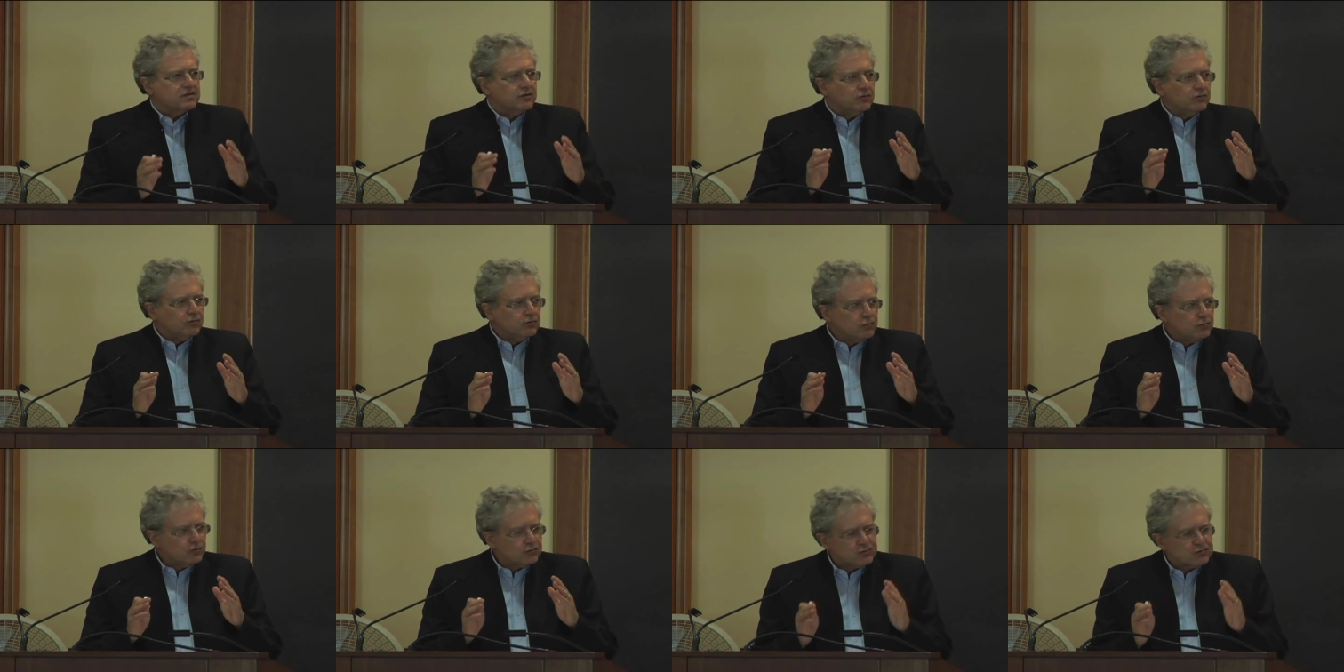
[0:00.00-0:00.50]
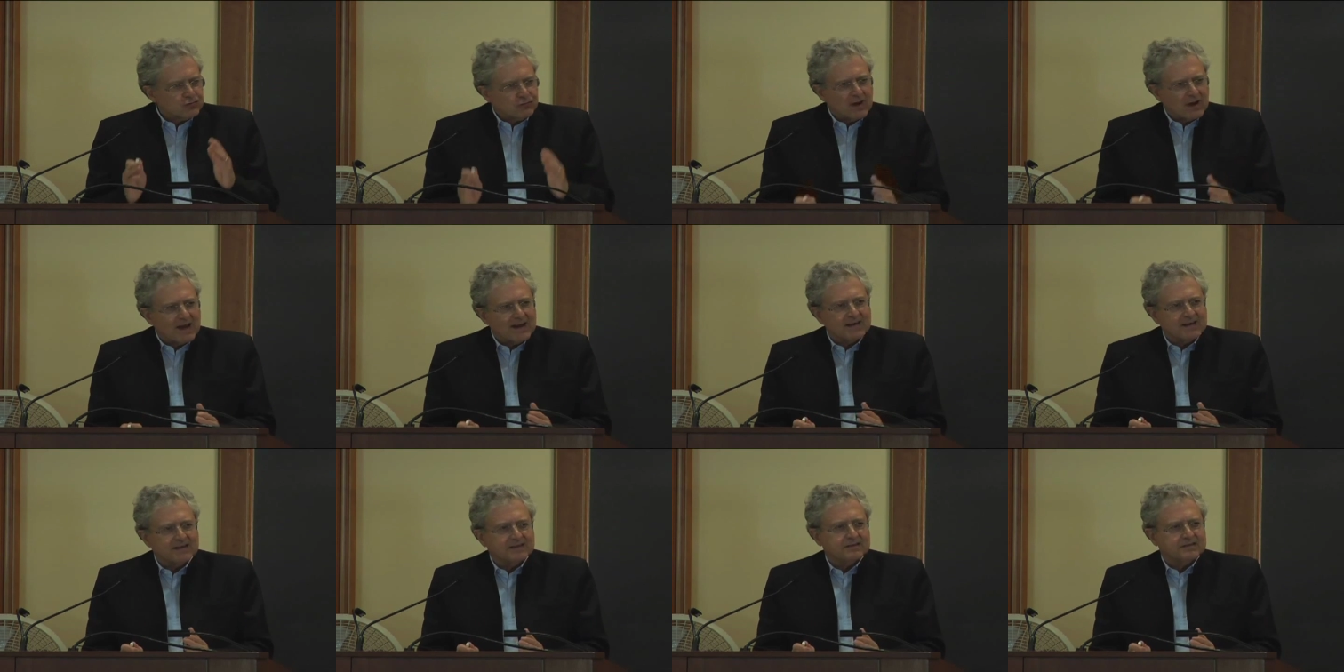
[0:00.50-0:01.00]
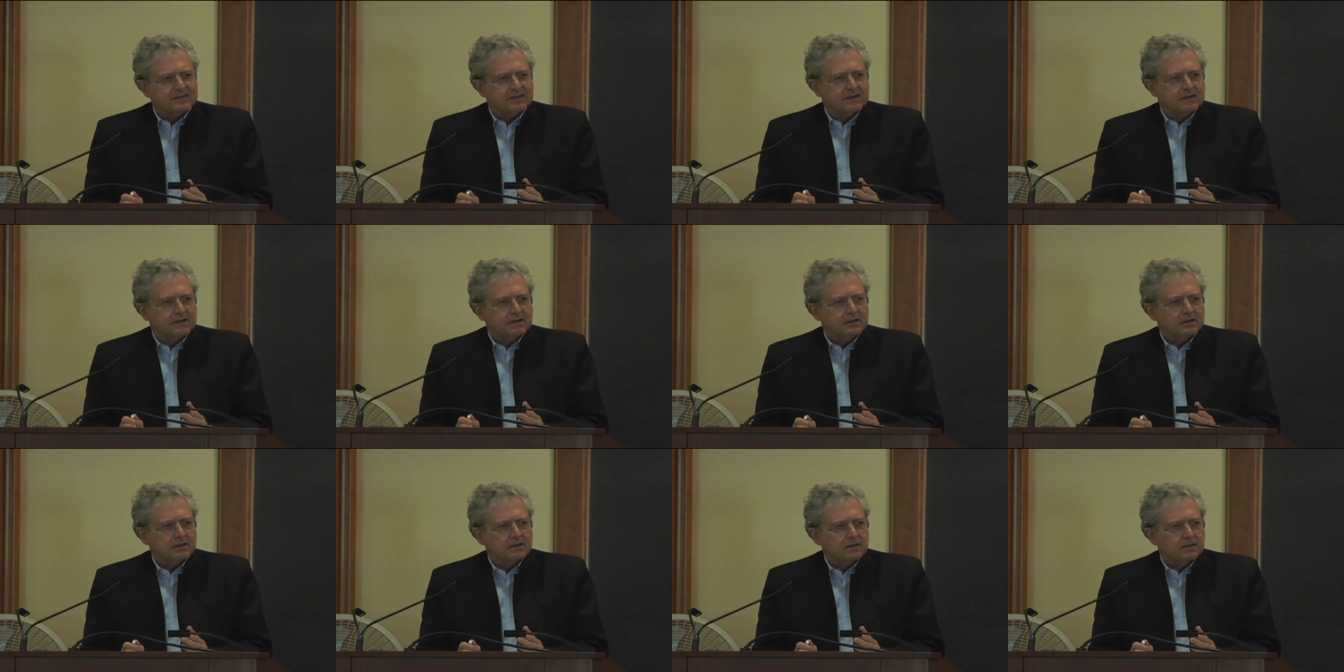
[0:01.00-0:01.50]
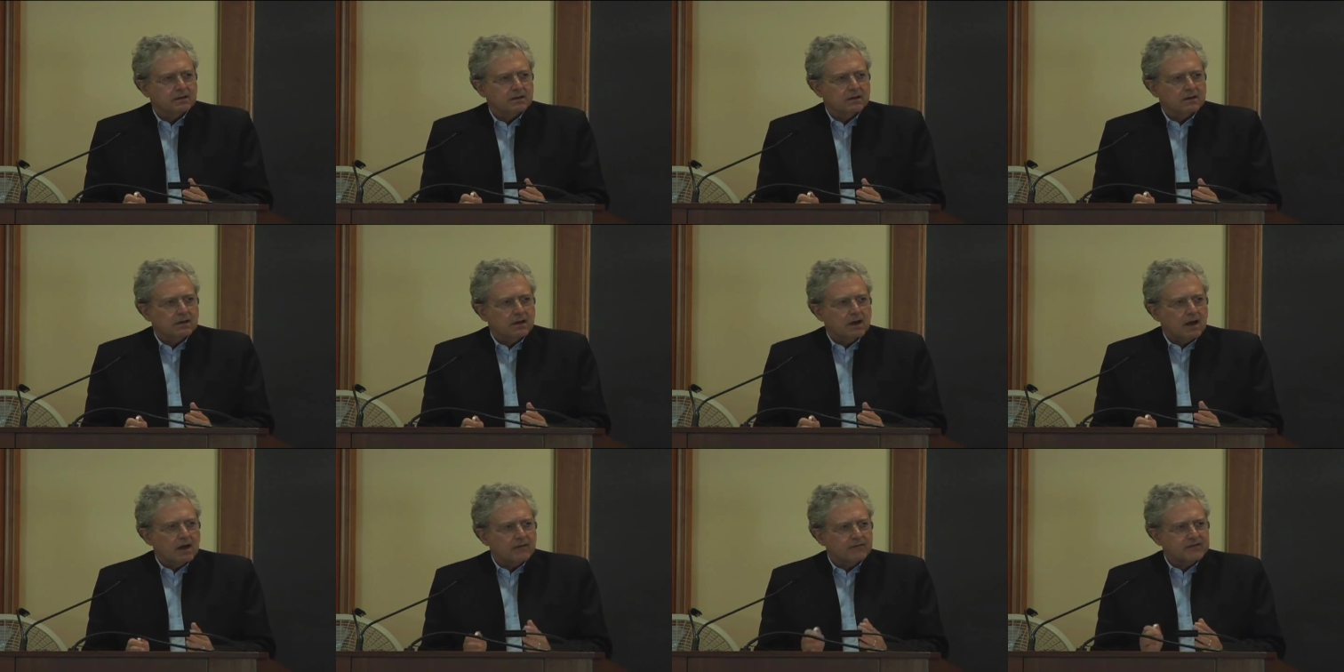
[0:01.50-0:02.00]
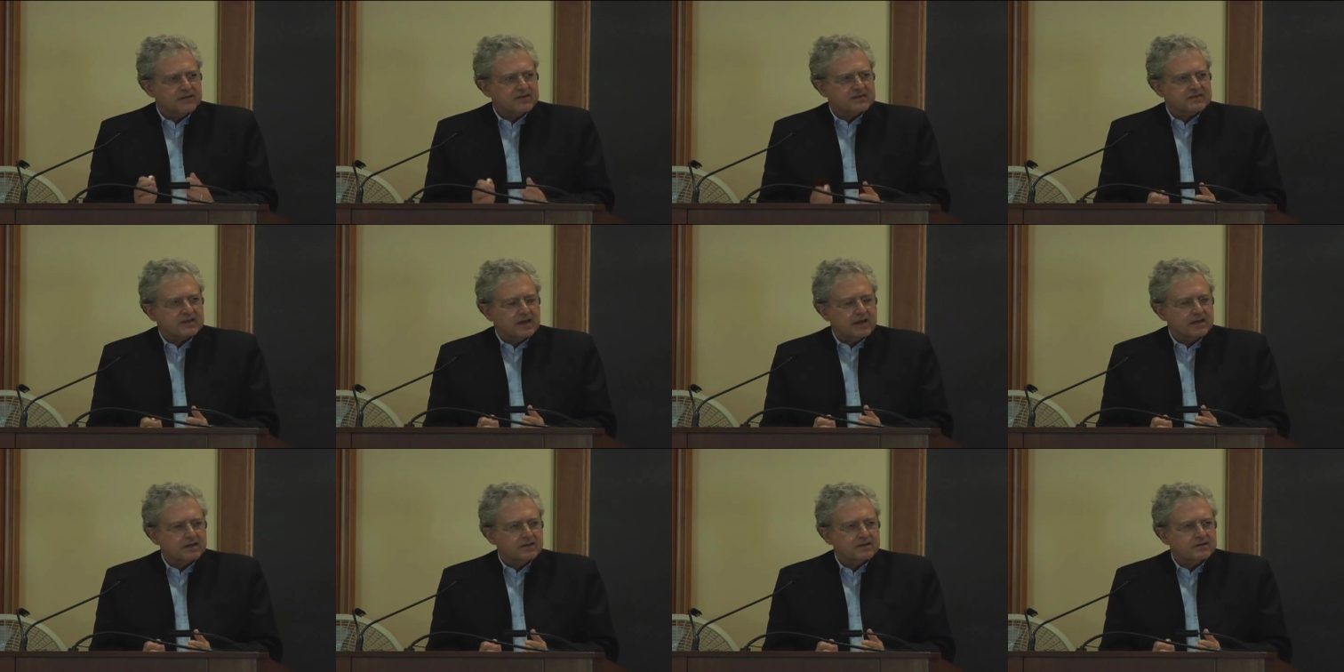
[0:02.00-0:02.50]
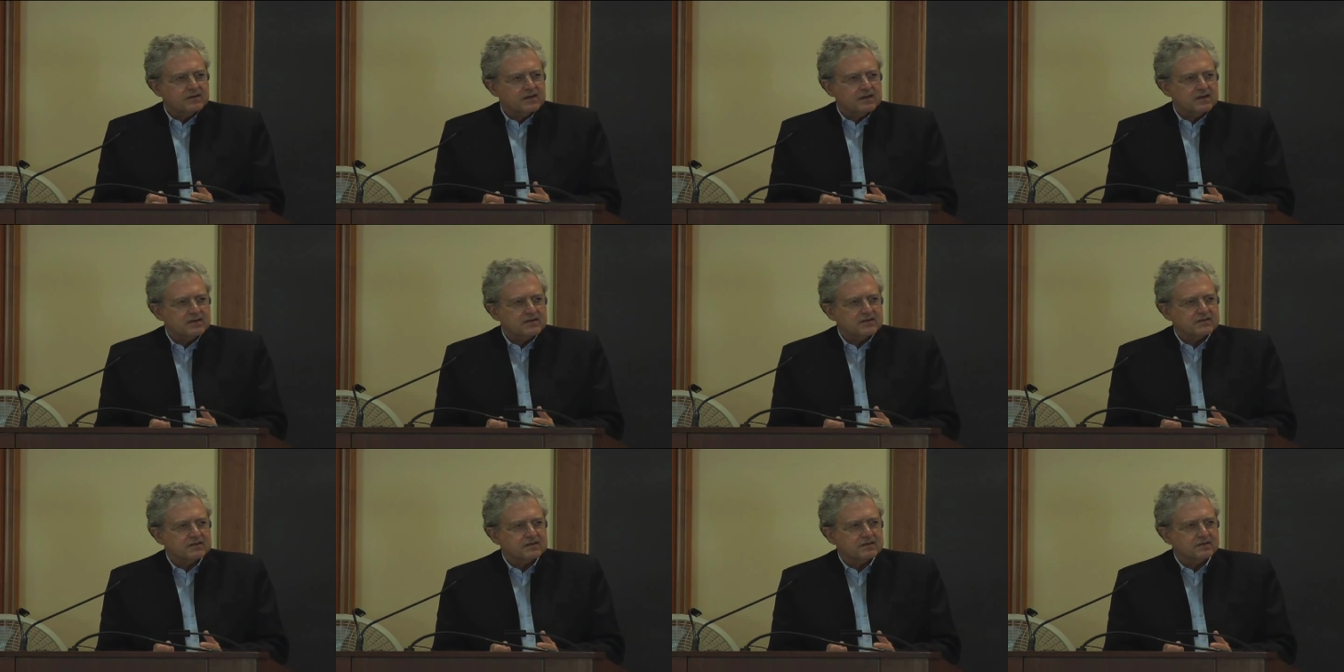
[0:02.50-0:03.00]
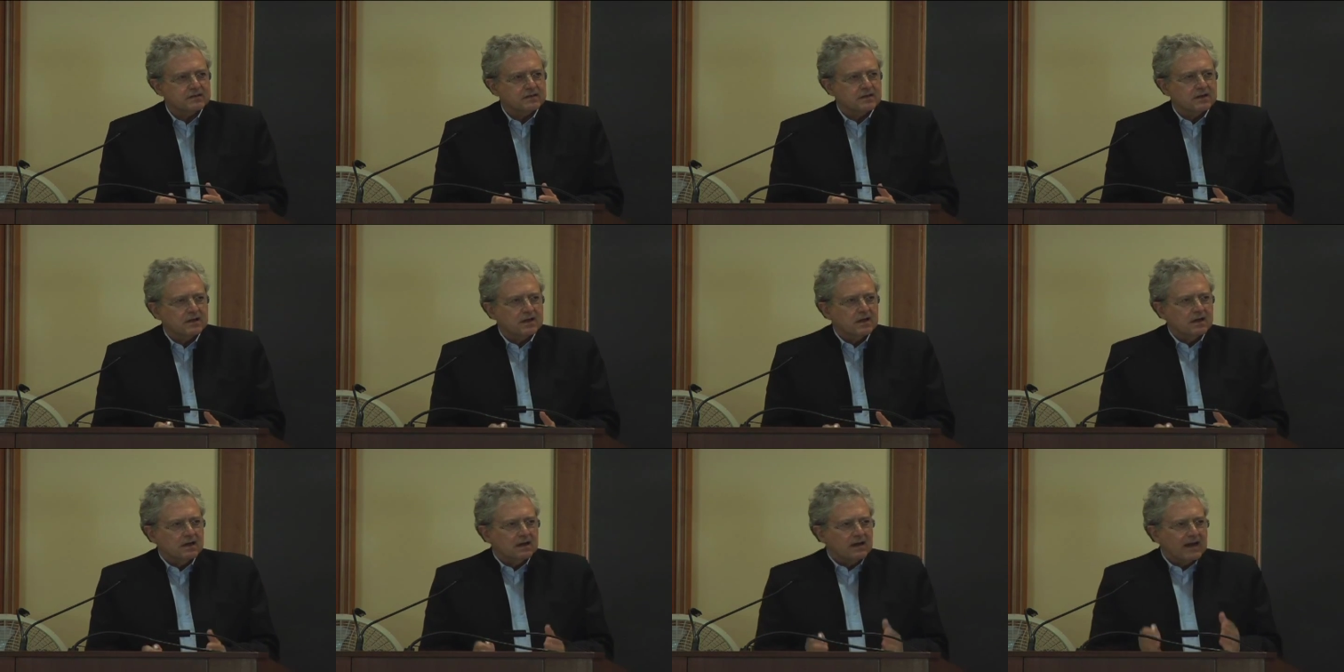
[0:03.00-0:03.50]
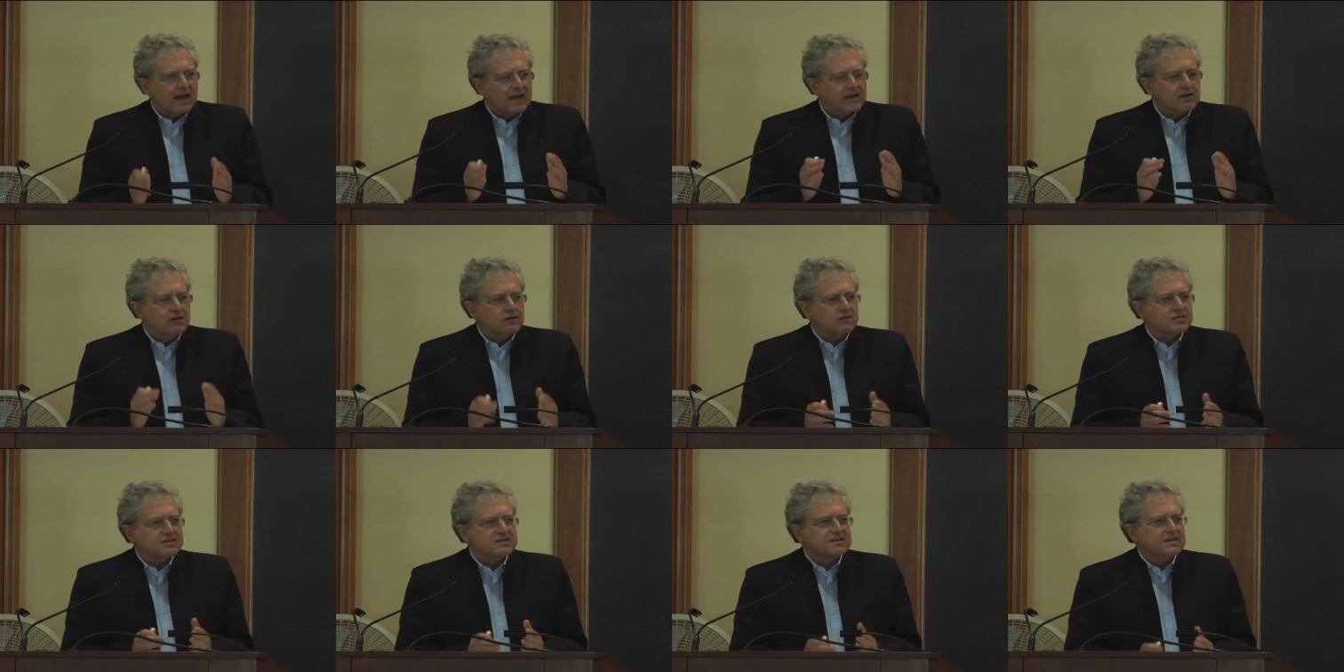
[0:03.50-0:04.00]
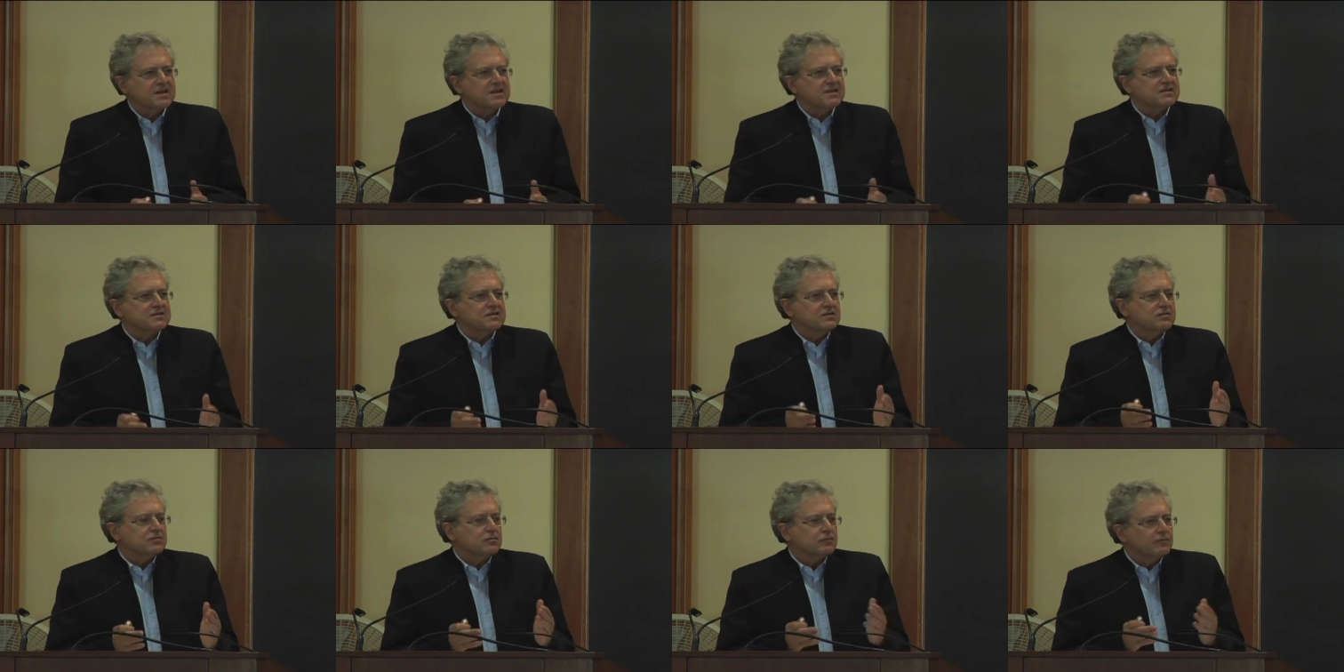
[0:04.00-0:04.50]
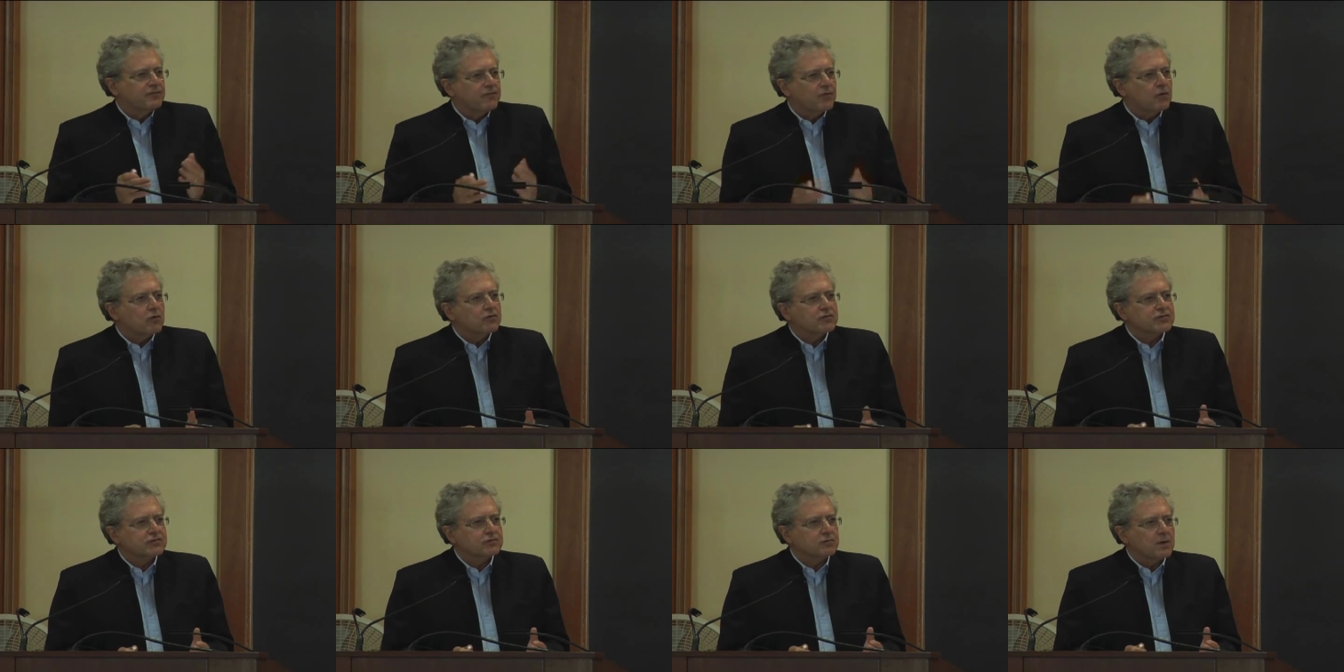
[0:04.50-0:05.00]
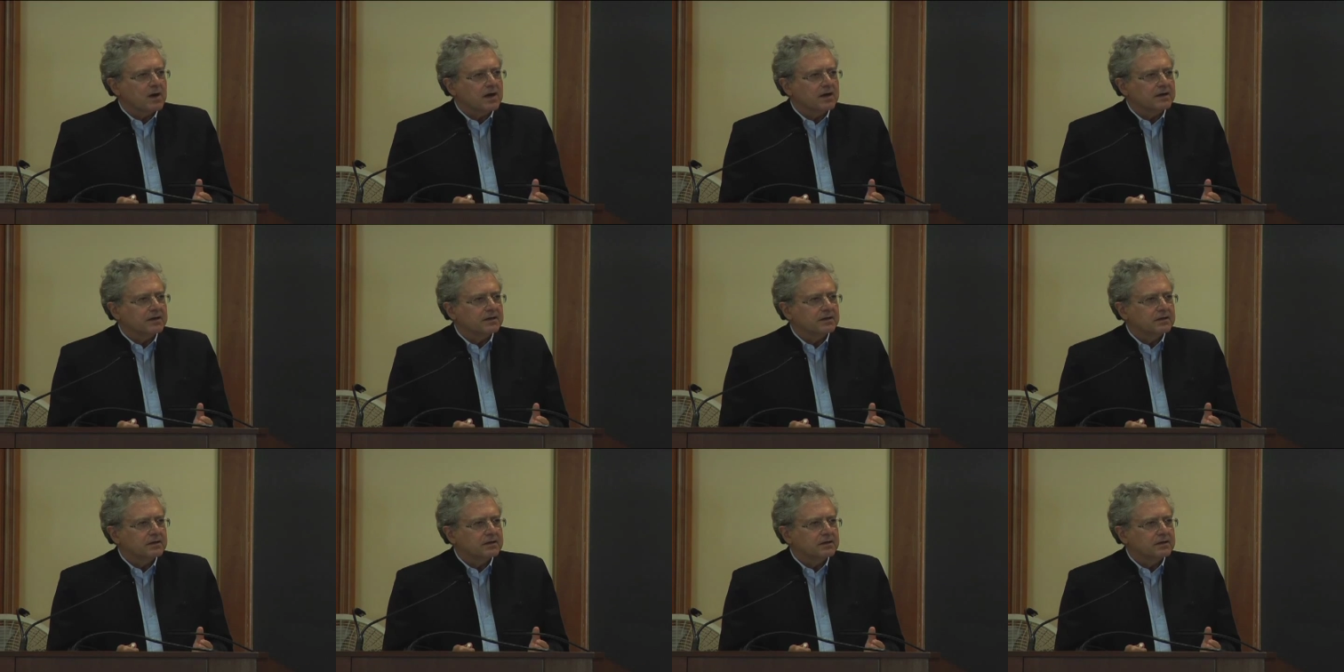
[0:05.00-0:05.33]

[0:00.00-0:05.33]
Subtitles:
neutrality of the scientist, Lacan says it's a false one,